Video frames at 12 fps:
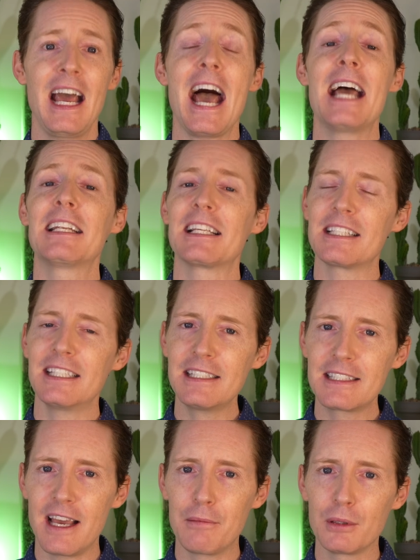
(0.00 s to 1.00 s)
And as an
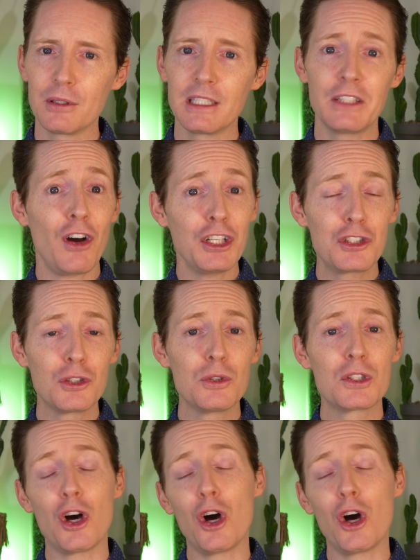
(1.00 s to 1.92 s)
example, if I choose a